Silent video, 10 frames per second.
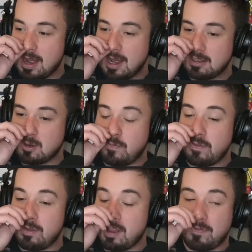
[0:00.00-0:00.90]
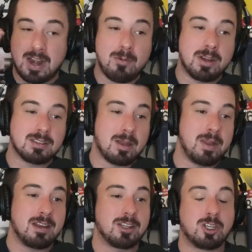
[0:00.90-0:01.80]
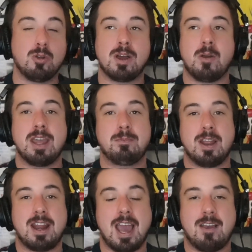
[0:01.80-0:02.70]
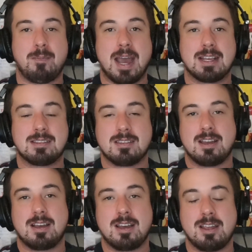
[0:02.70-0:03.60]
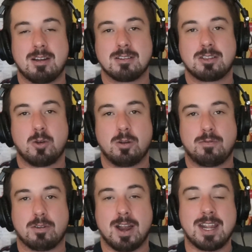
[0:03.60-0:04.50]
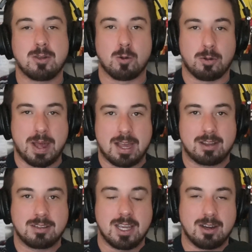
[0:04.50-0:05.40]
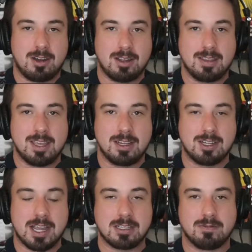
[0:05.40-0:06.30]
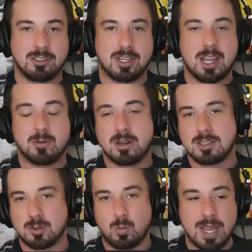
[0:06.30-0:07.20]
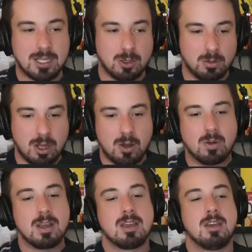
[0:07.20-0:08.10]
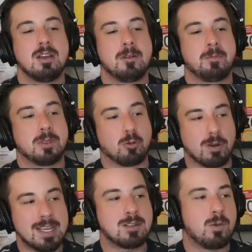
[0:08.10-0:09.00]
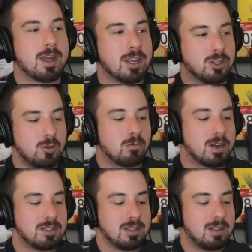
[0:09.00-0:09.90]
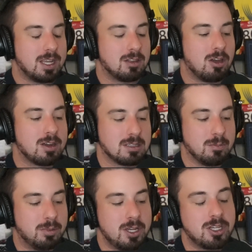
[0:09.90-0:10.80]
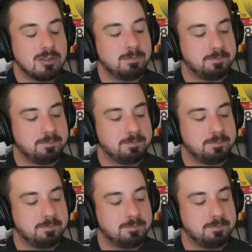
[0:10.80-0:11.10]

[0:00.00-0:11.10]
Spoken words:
So if anyone's, a 208.5 pass yards total for any quarterback taking on the Jacksonville Jaguars is way too low. The reason why I do originally like longest completion